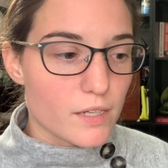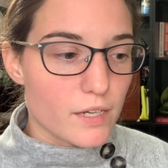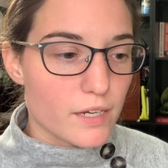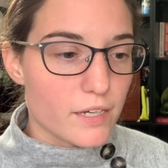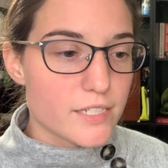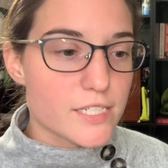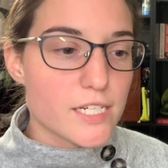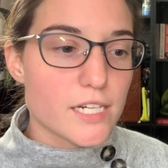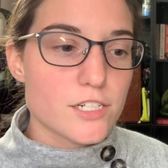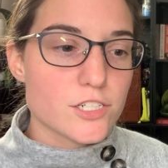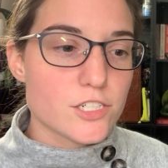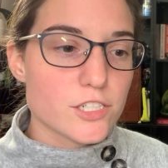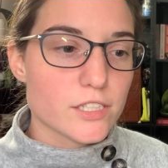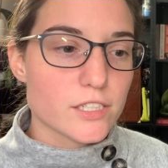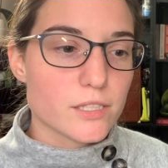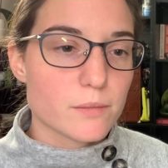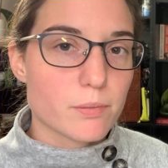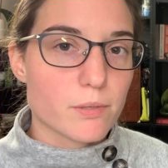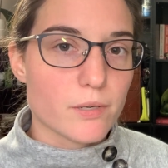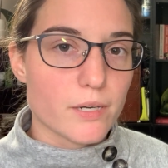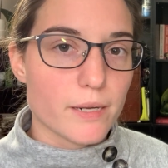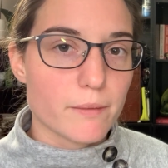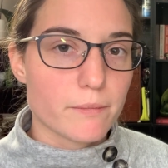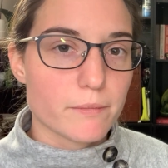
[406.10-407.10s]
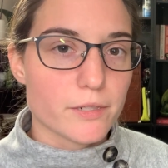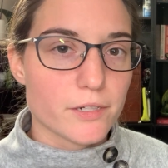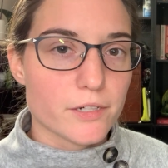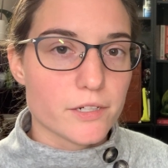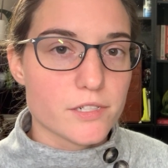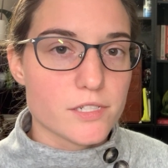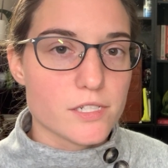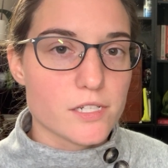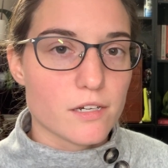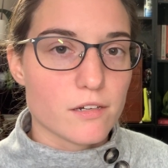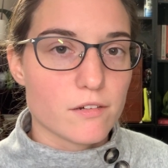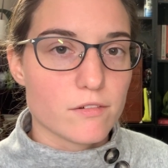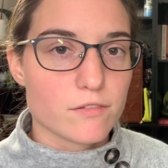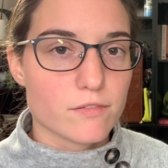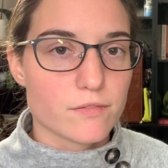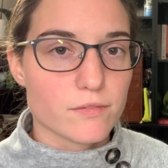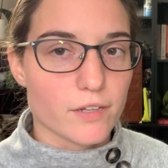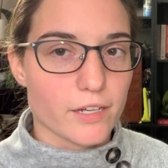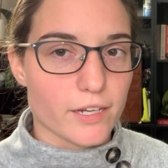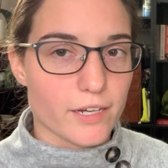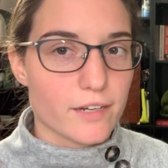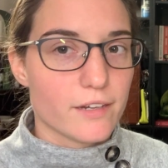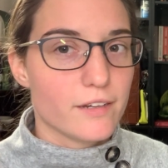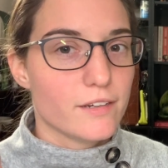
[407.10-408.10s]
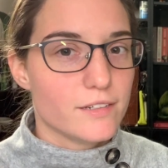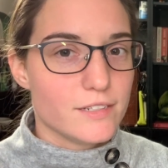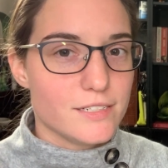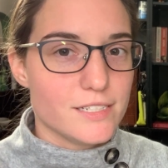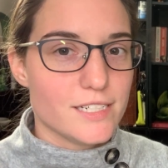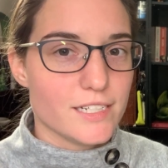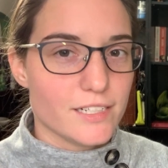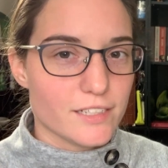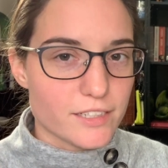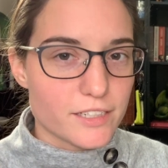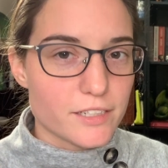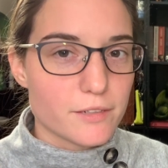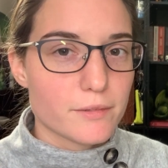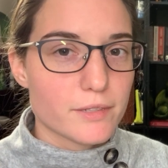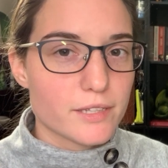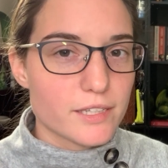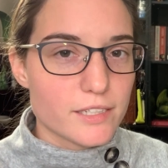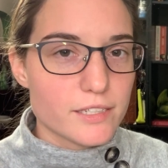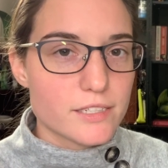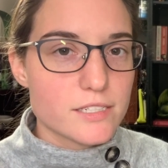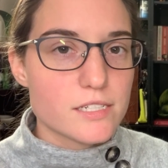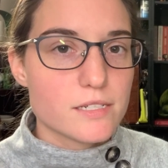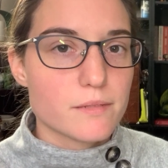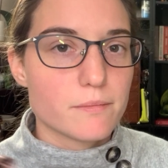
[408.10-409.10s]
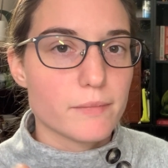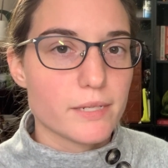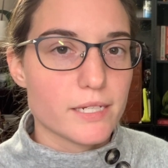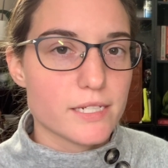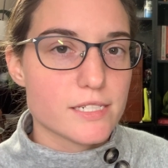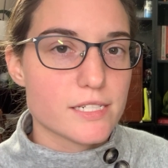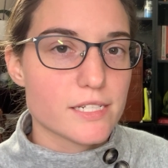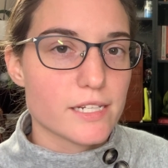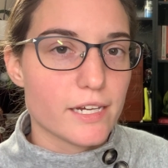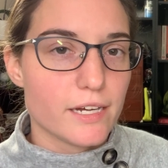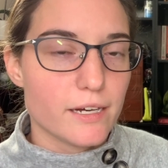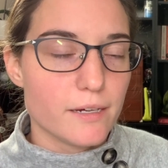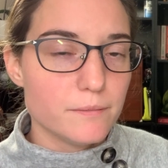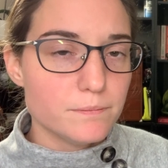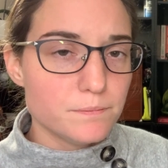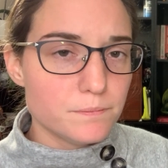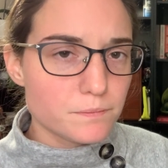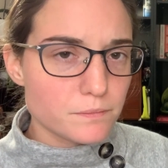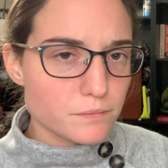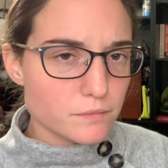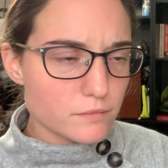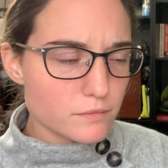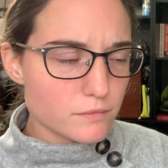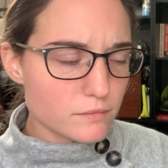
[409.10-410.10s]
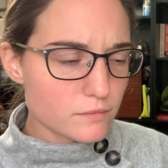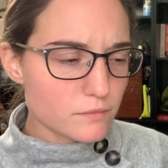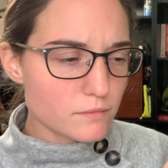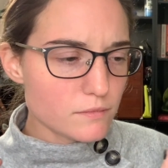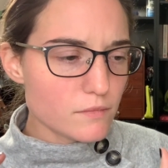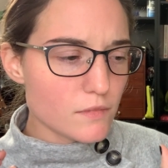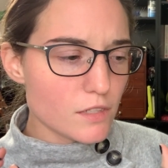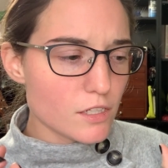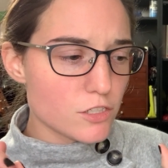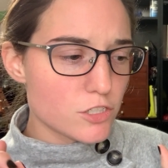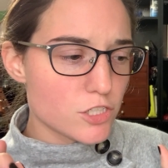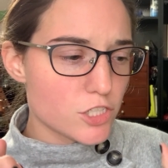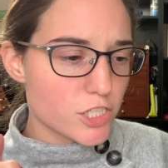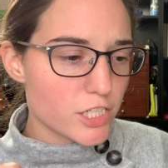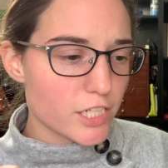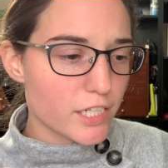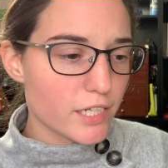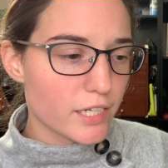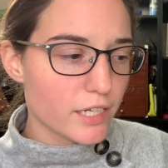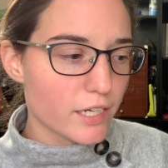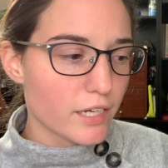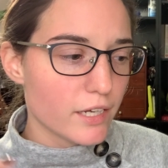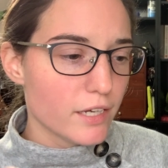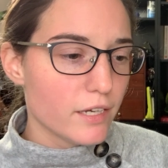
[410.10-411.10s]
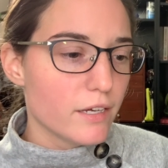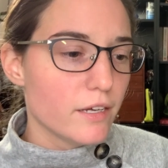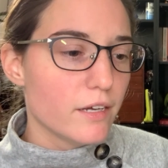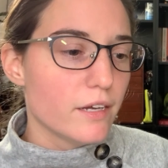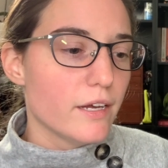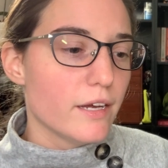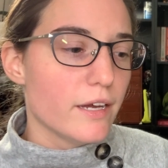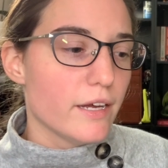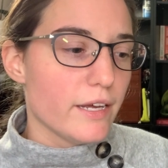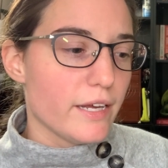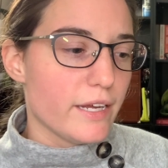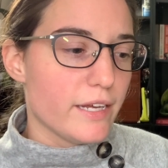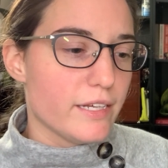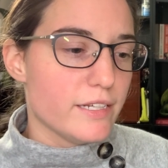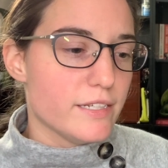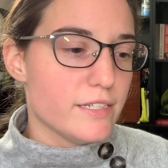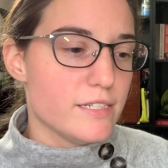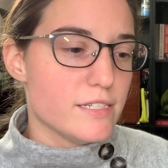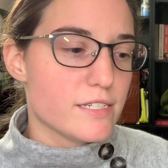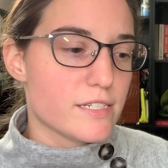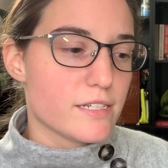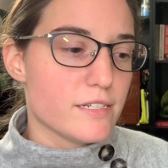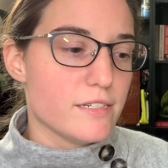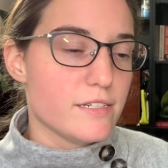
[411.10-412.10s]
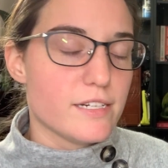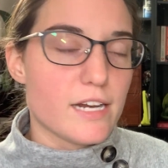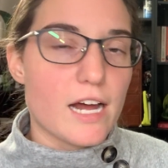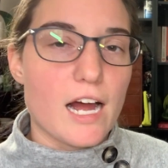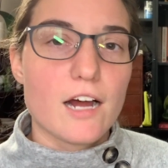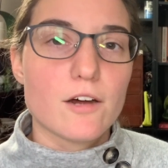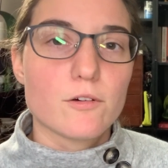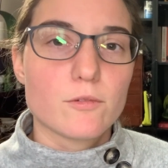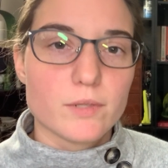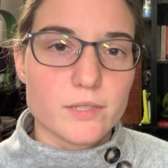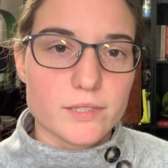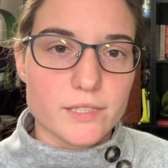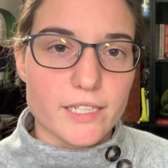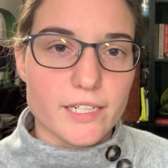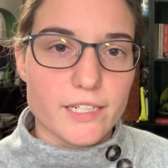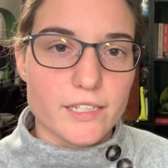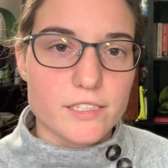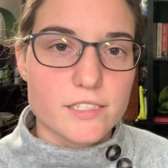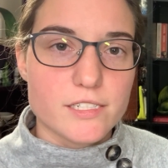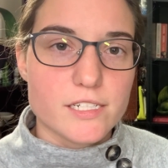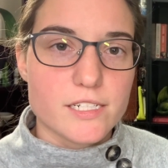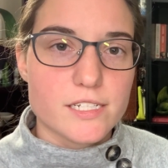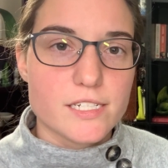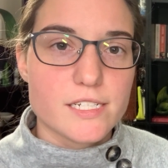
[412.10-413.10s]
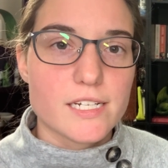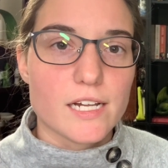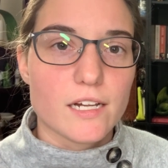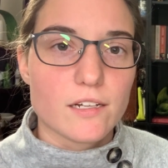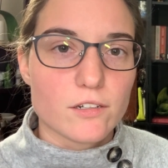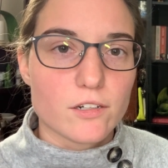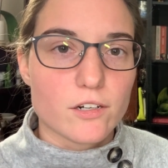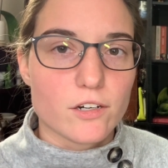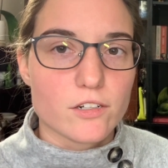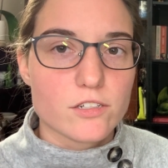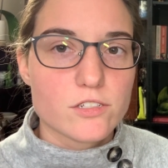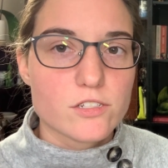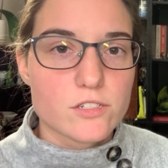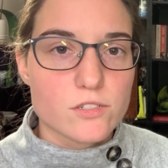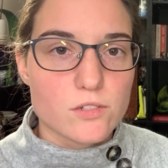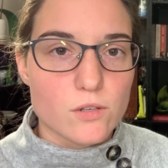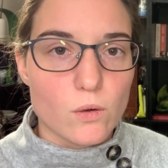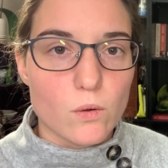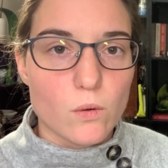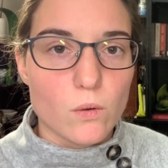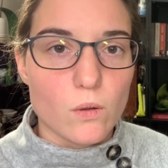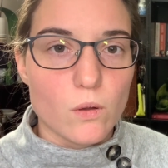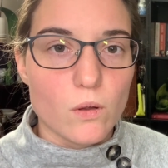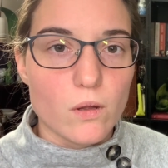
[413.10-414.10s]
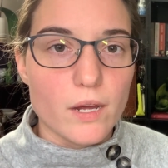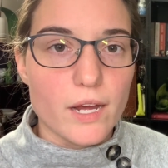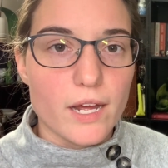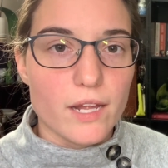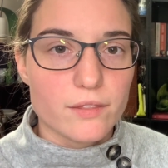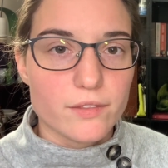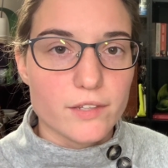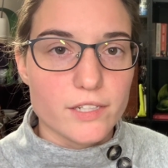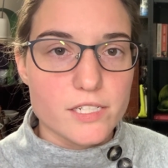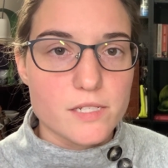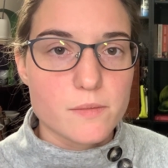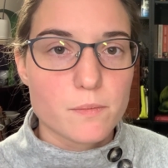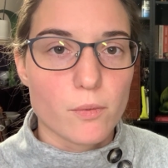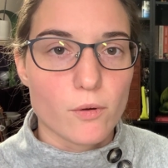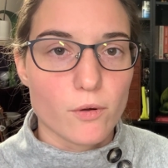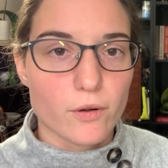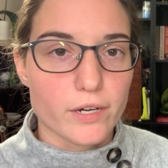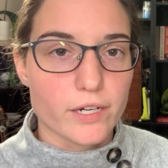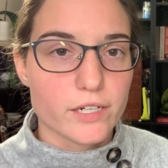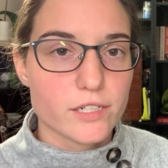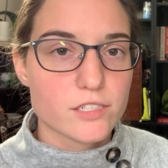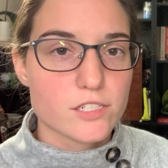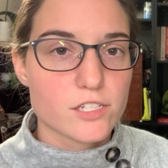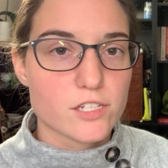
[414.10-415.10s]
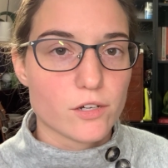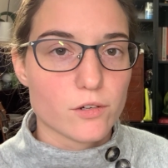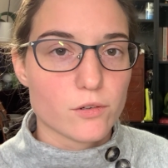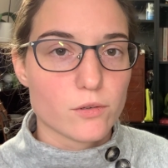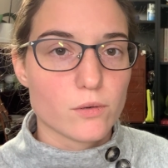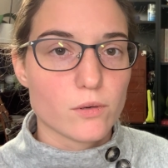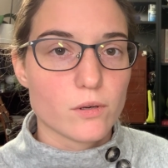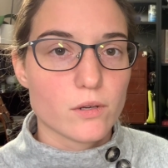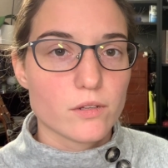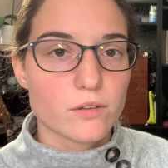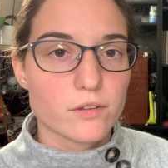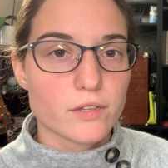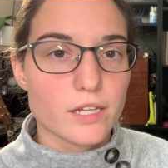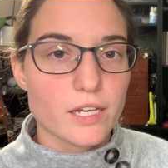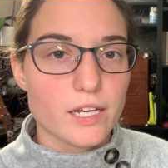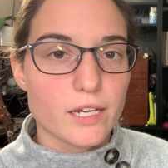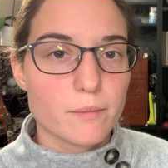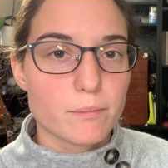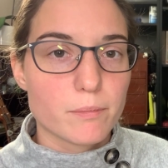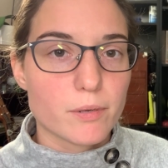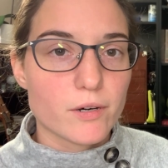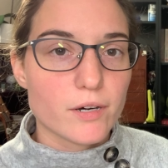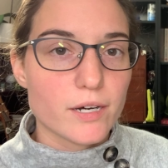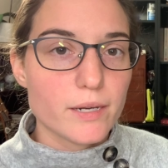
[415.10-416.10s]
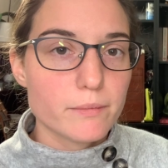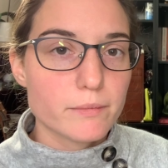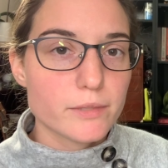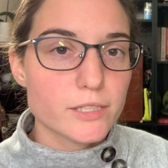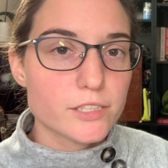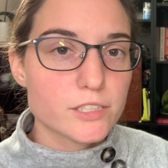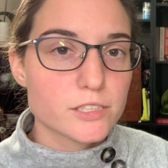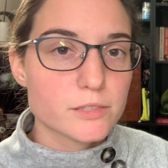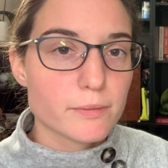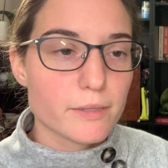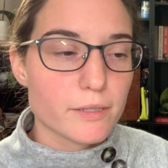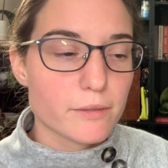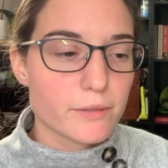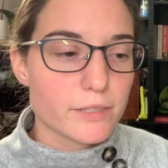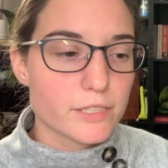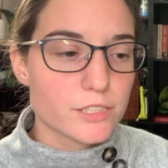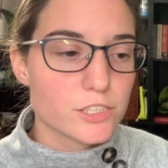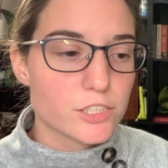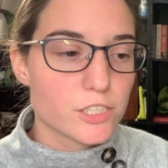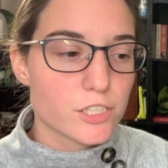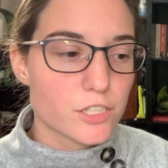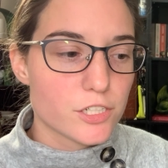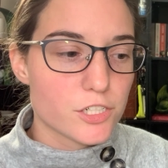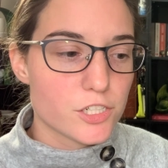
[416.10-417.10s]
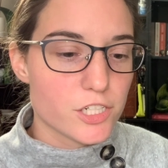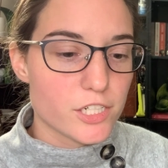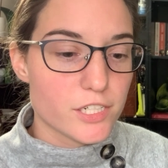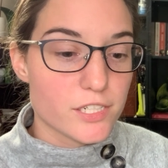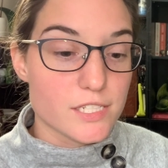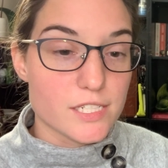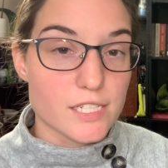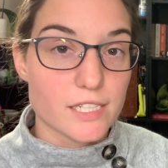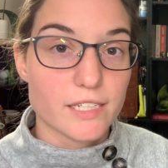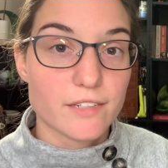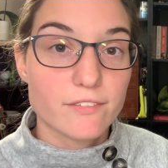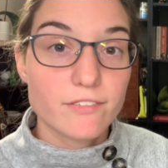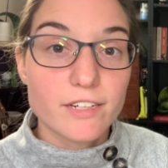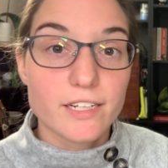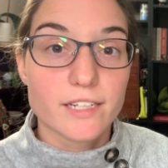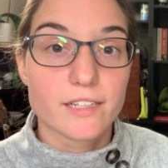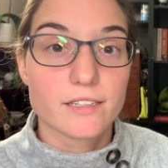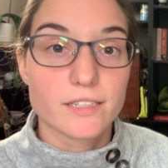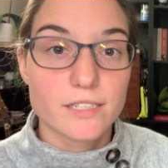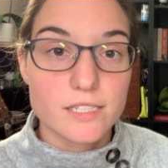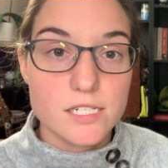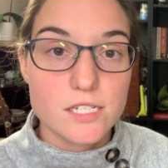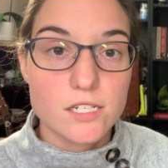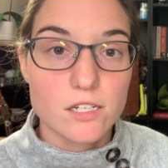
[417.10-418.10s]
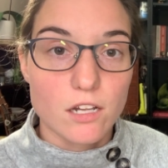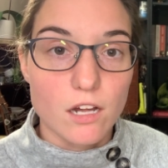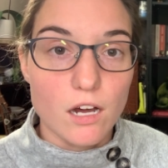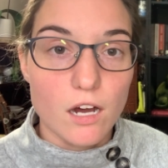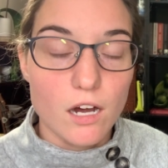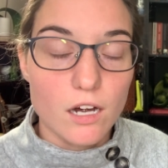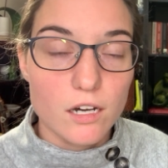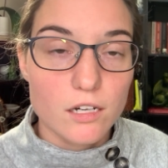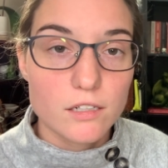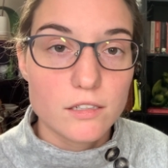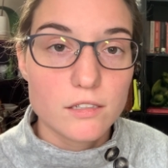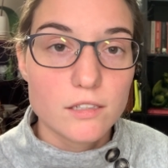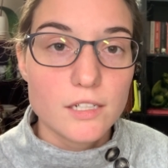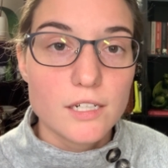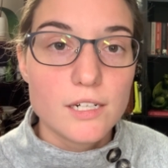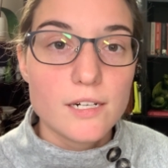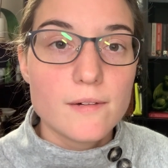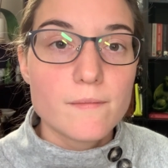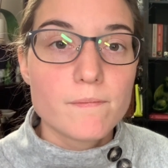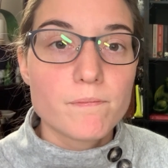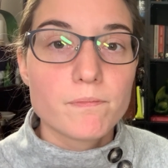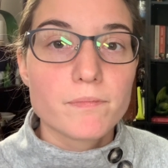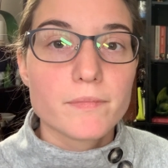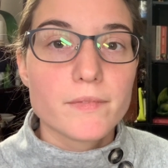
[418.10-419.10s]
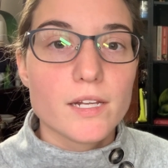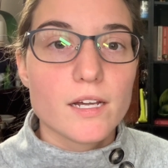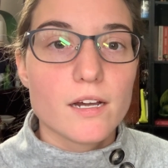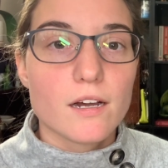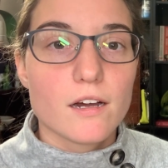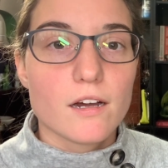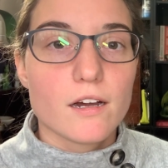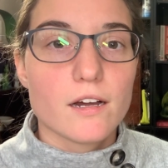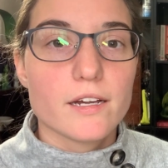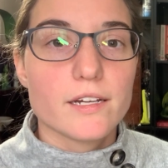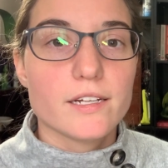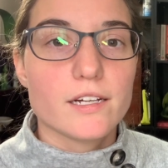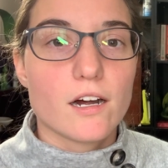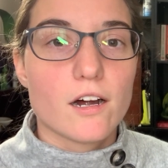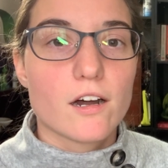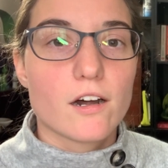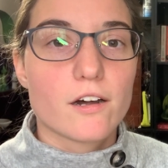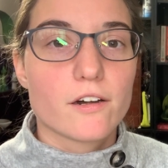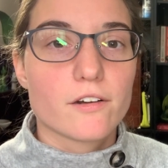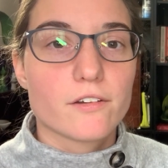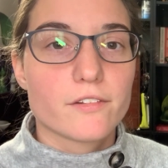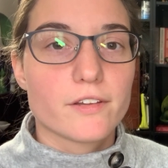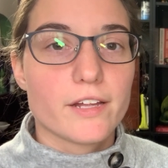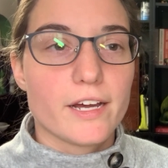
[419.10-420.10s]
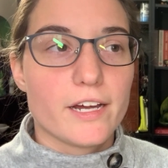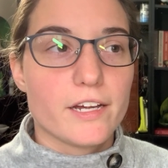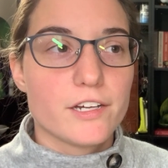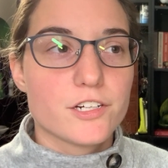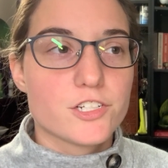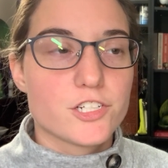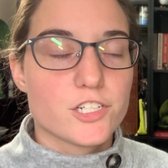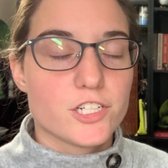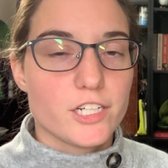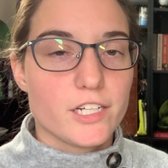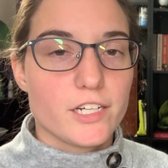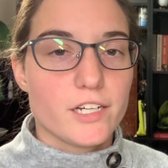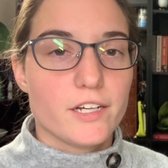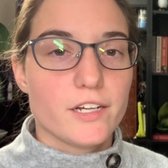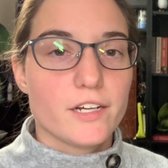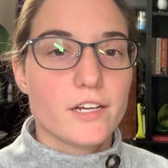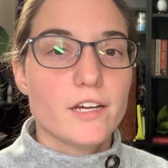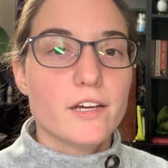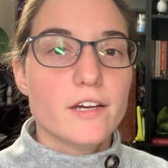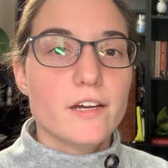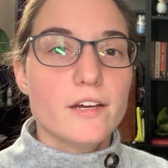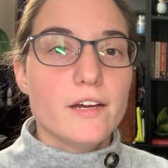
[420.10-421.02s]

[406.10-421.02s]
essentially the parameters of like dealing with this means that she is not willing to sell her soul at this point. So the parameters by which she is living this long are that she